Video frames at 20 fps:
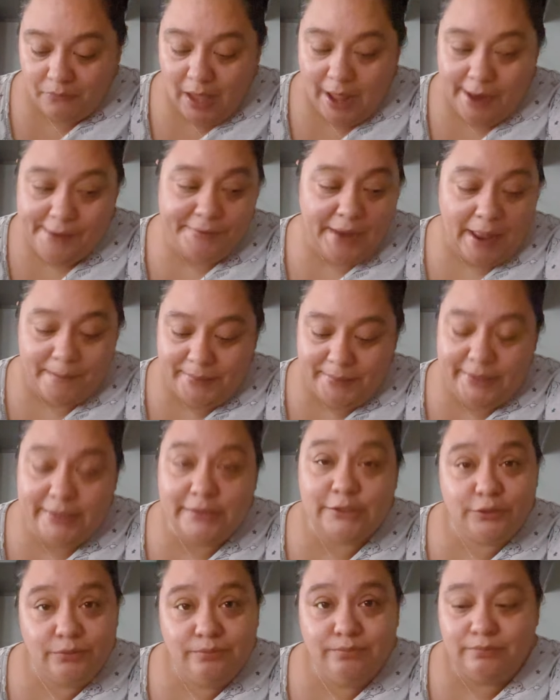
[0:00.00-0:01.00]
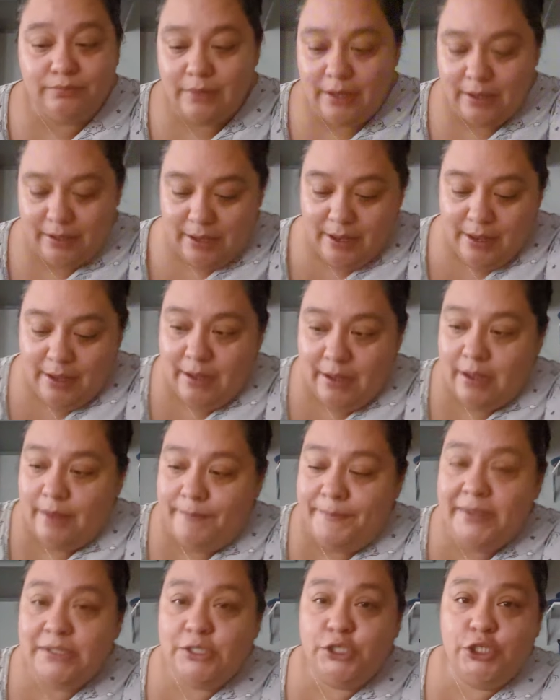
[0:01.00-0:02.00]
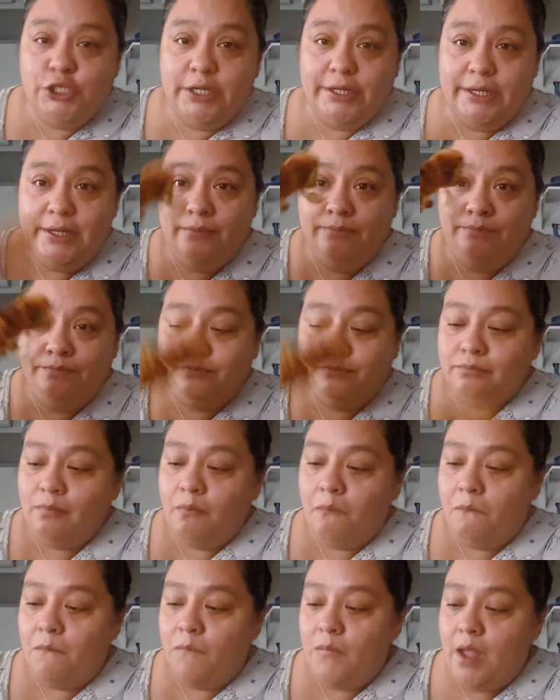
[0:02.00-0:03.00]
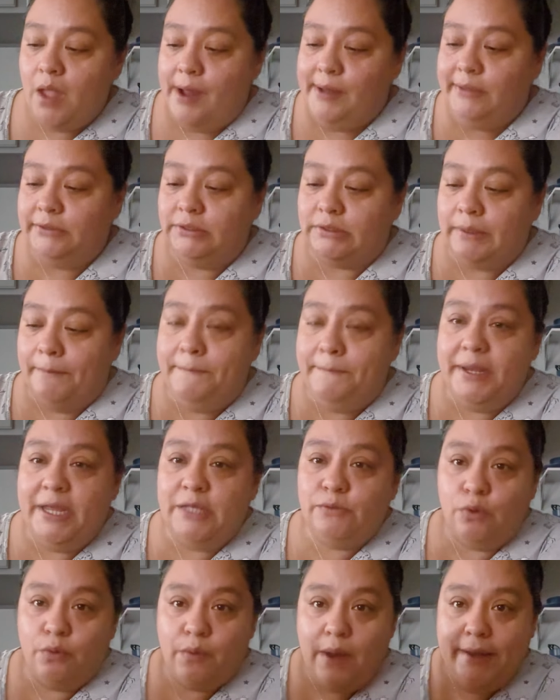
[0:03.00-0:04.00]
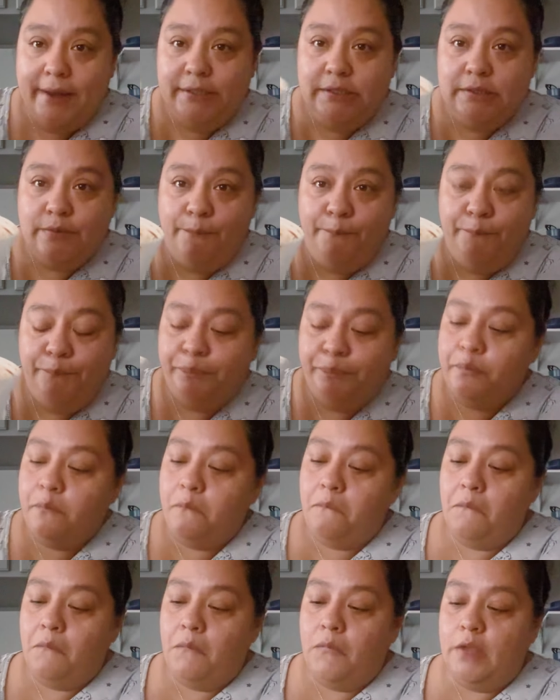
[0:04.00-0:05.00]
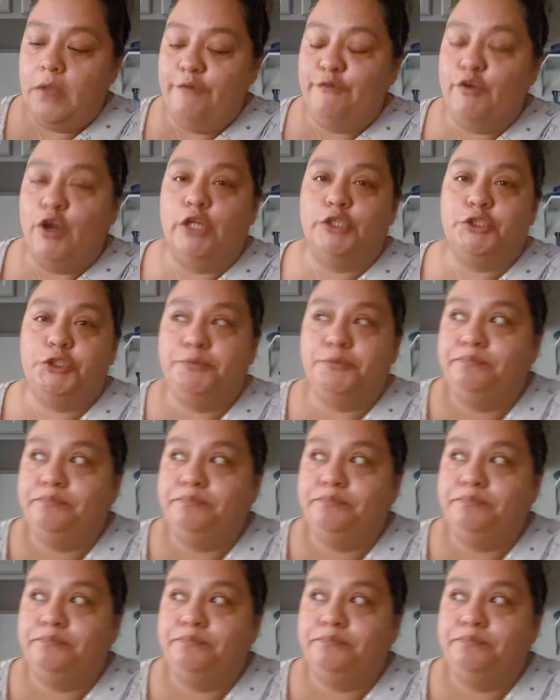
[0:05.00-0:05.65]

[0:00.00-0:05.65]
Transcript: And I mean, a piece of chicken and some beans with rice for lunch.